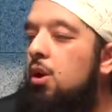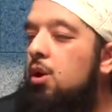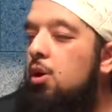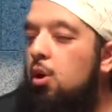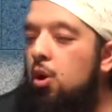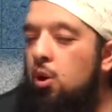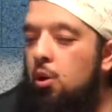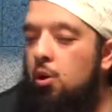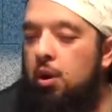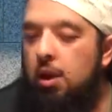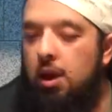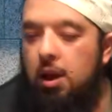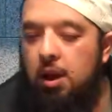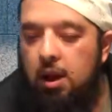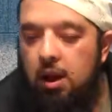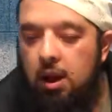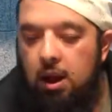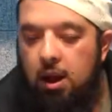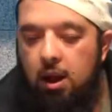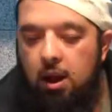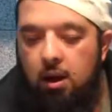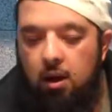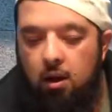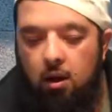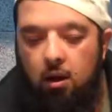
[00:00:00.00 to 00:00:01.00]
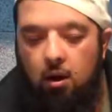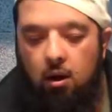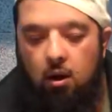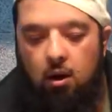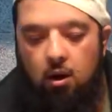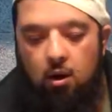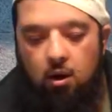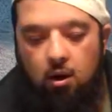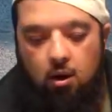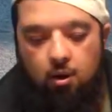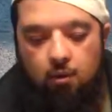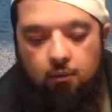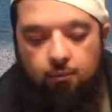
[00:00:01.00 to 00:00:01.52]
you know, he
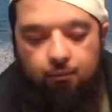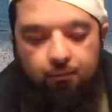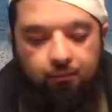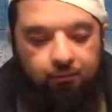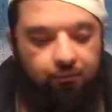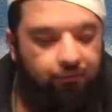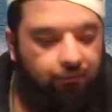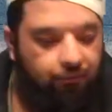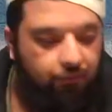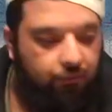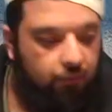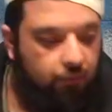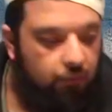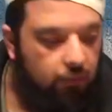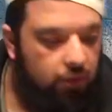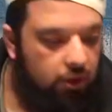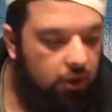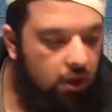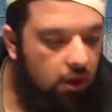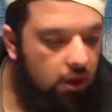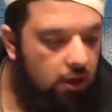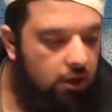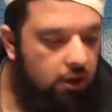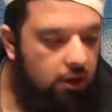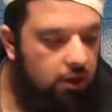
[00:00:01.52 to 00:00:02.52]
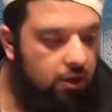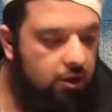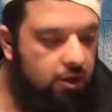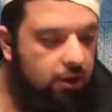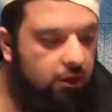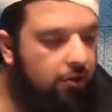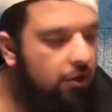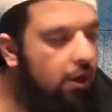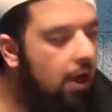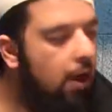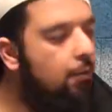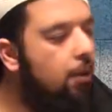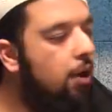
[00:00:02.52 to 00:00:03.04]
um,
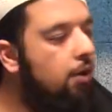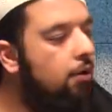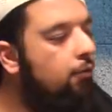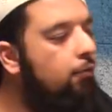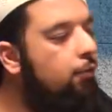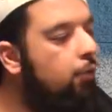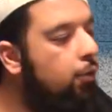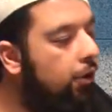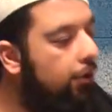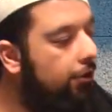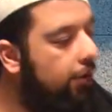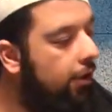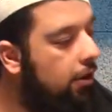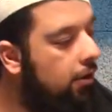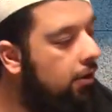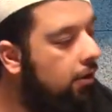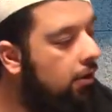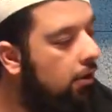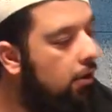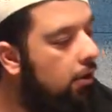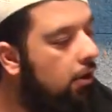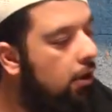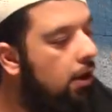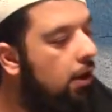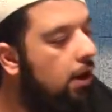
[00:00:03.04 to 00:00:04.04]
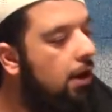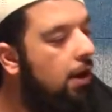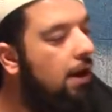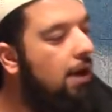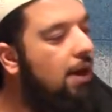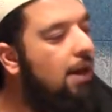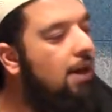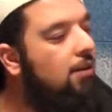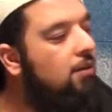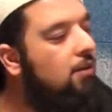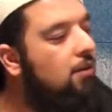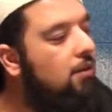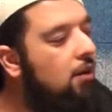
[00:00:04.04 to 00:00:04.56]
just came out of prison.
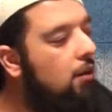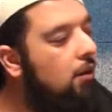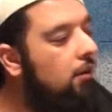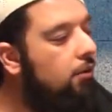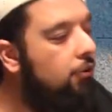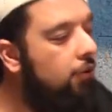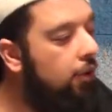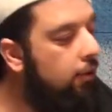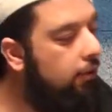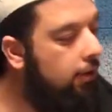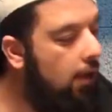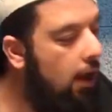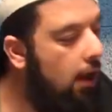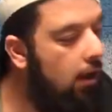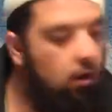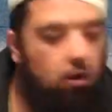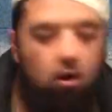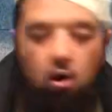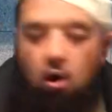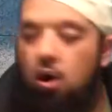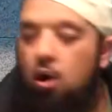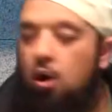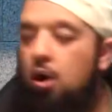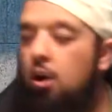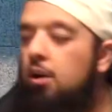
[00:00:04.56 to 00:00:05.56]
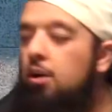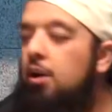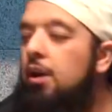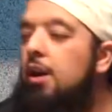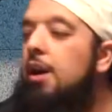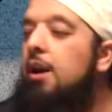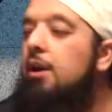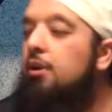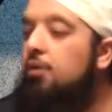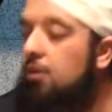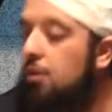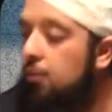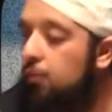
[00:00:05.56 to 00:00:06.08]
He still drinks
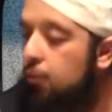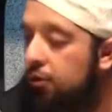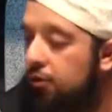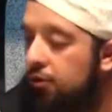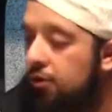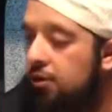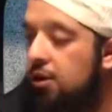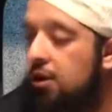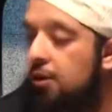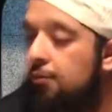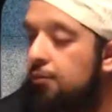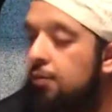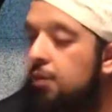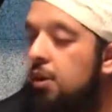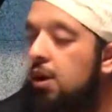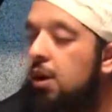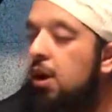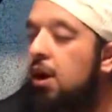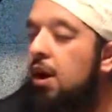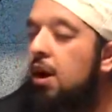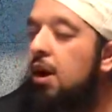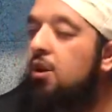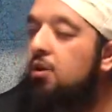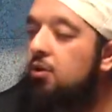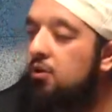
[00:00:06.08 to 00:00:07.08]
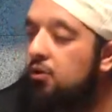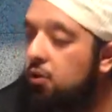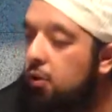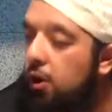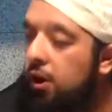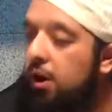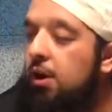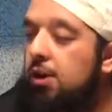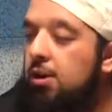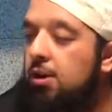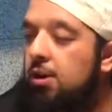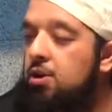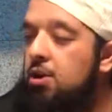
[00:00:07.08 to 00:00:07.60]
alcohol. He's a Muslim. He's
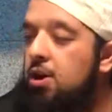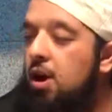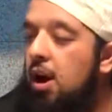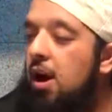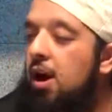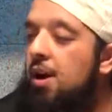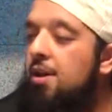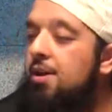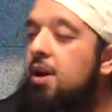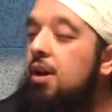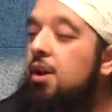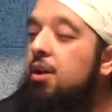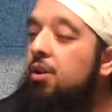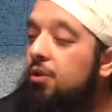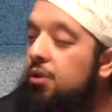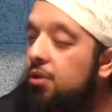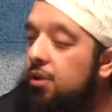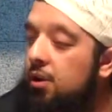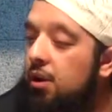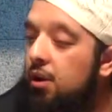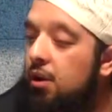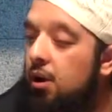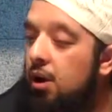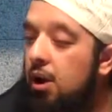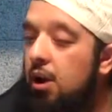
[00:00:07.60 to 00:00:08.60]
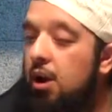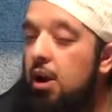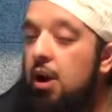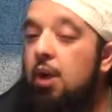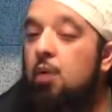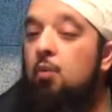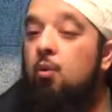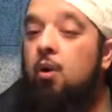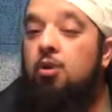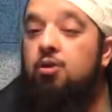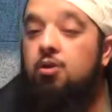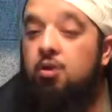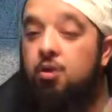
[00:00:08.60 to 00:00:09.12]
taken the Shahada. He still
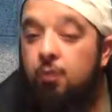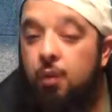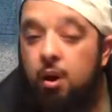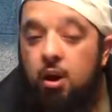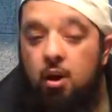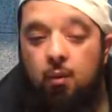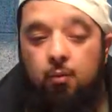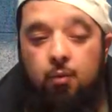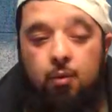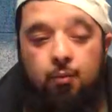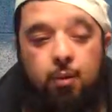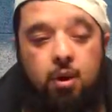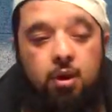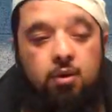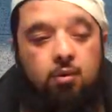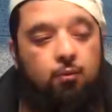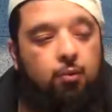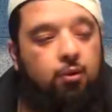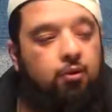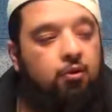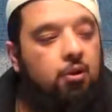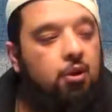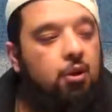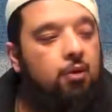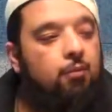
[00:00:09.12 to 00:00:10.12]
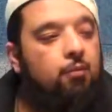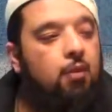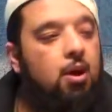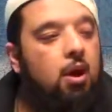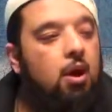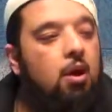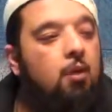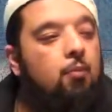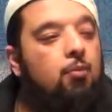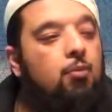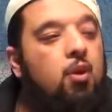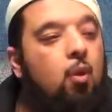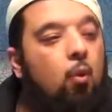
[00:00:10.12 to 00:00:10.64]
he wants to become a better Muslim.
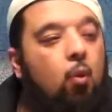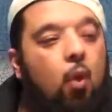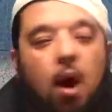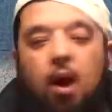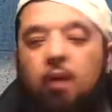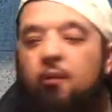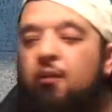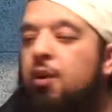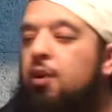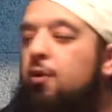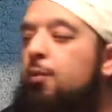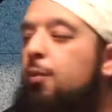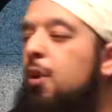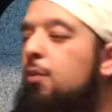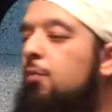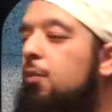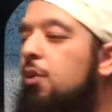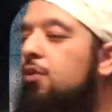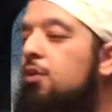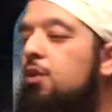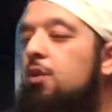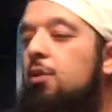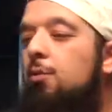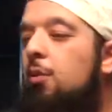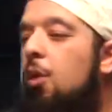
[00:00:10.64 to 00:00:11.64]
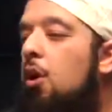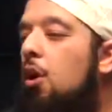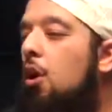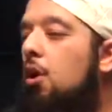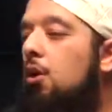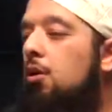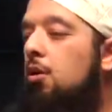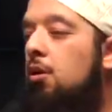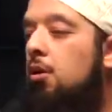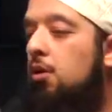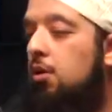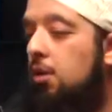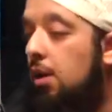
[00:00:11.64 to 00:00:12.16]
The wife has been Muslim
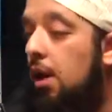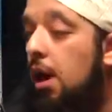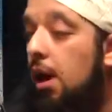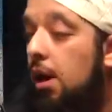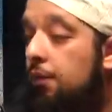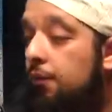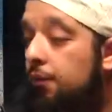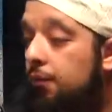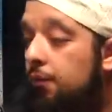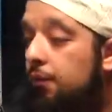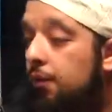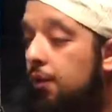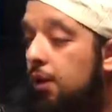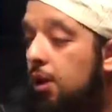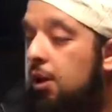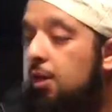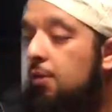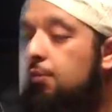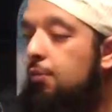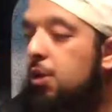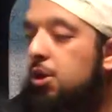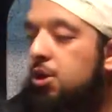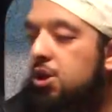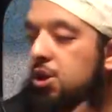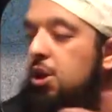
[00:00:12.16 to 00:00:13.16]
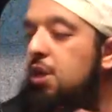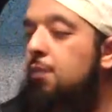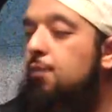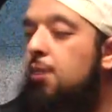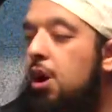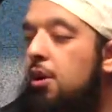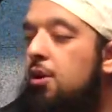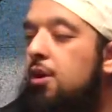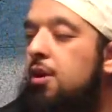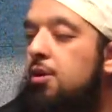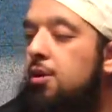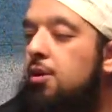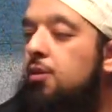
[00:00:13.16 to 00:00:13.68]
all her life but she
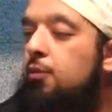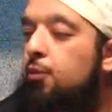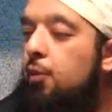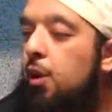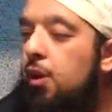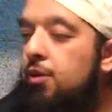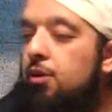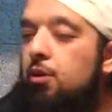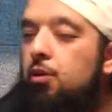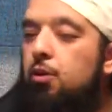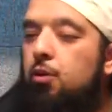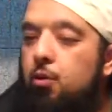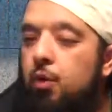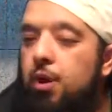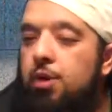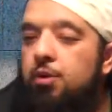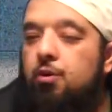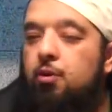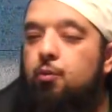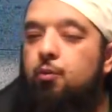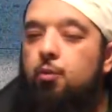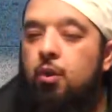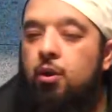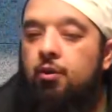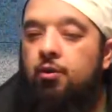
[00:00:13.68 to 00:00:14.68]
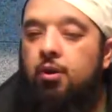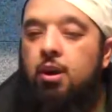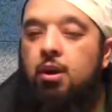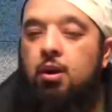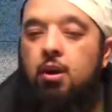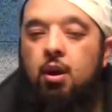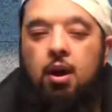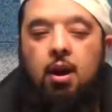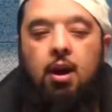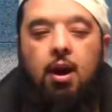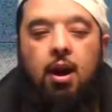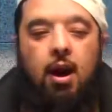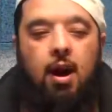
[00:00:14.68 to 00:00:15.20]
married this brother who went to
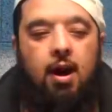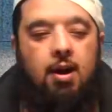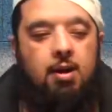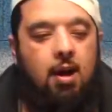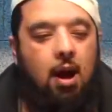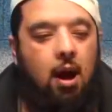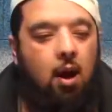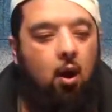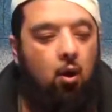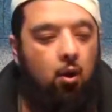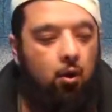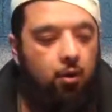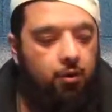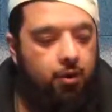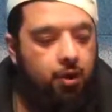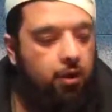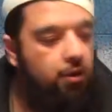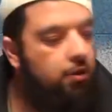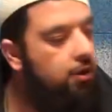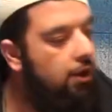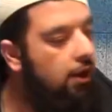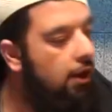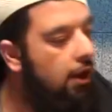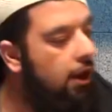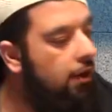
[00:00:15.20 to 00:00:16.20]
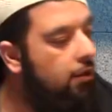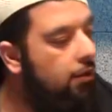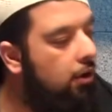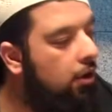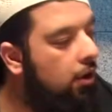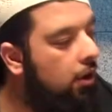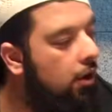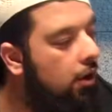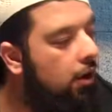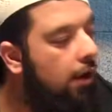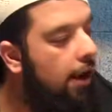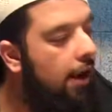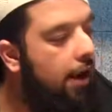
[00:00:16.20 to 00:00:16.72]
prison, and now they're
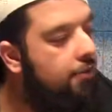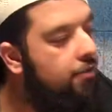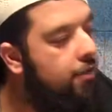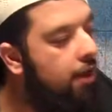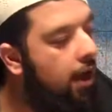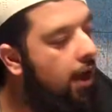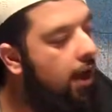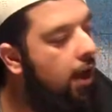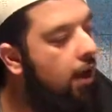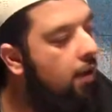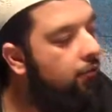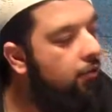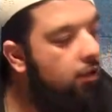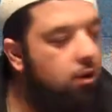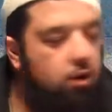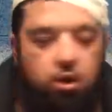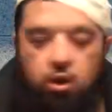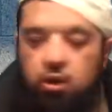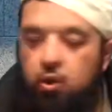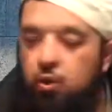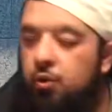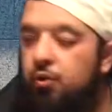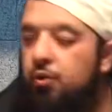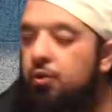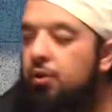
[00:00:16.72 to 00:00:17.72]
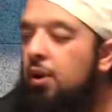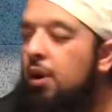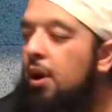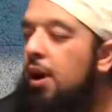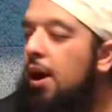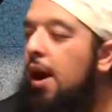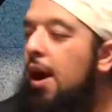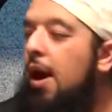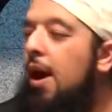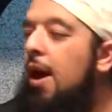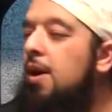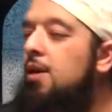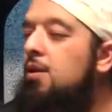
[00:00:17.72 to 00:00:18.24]
together and they have issues.
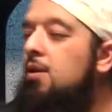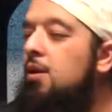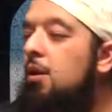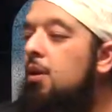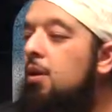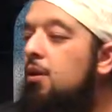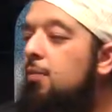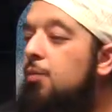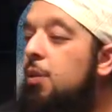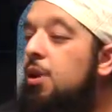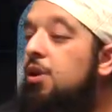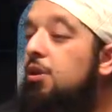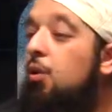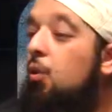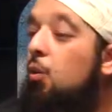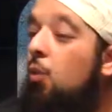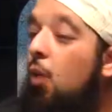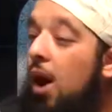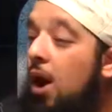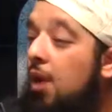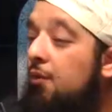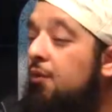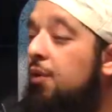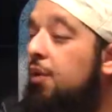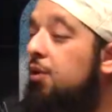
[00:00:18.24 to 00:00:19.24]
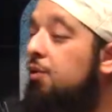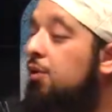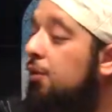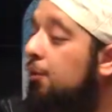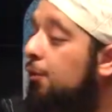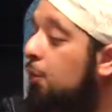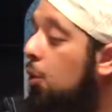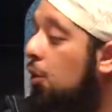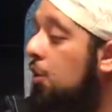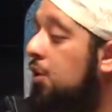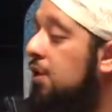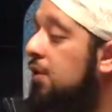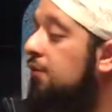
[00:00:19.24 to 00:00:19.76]
And but the wife is
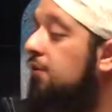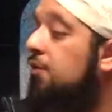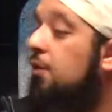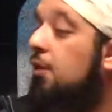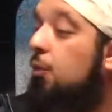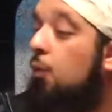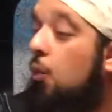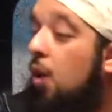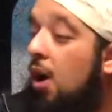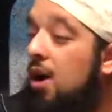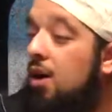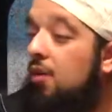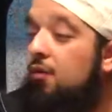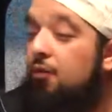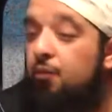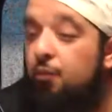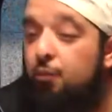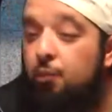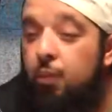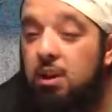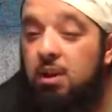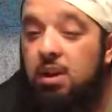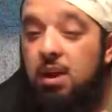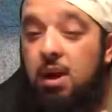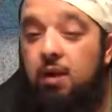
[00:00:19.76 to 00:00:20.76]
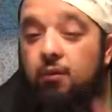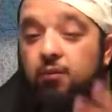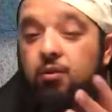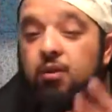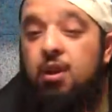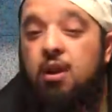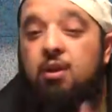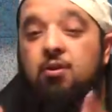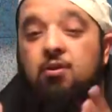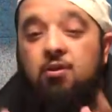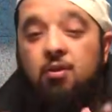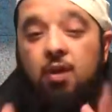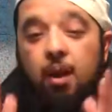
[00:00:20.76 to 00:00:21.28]
supportive. The wife believes
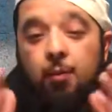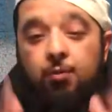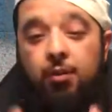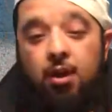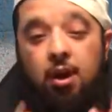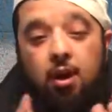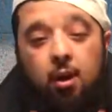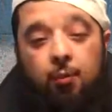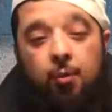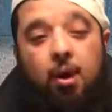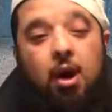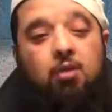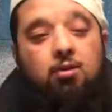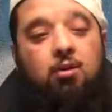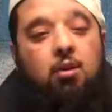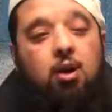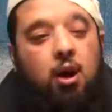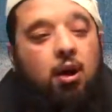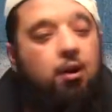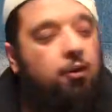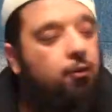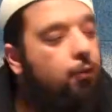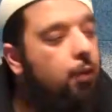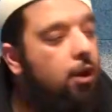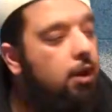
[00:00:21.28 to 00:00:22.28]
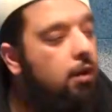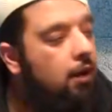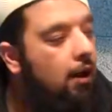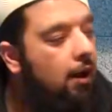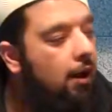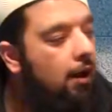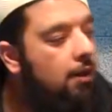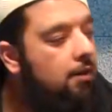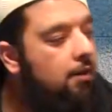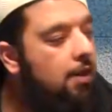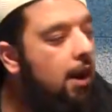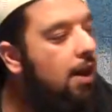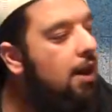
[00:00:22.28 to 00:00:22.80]
in something about her
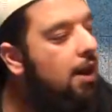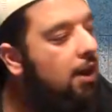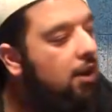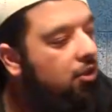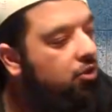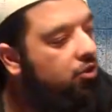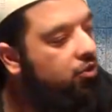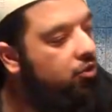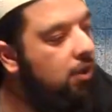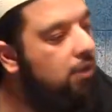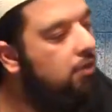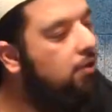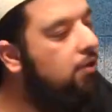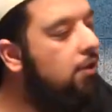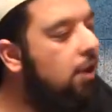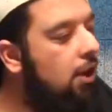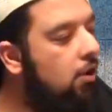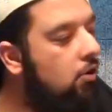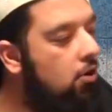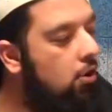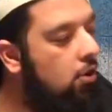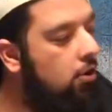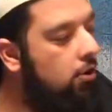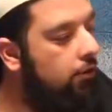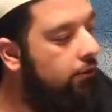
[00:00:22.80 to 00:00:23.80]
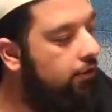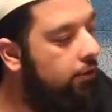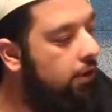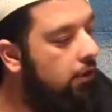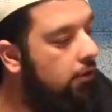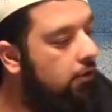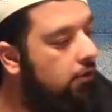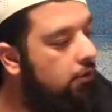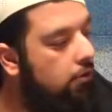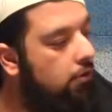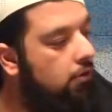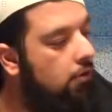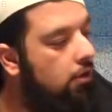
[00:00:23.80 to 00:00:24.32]
husband that he can transcend all of
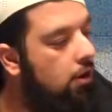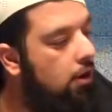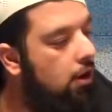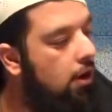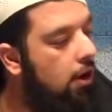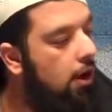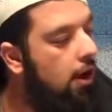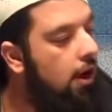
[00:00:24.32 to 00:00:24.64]
this.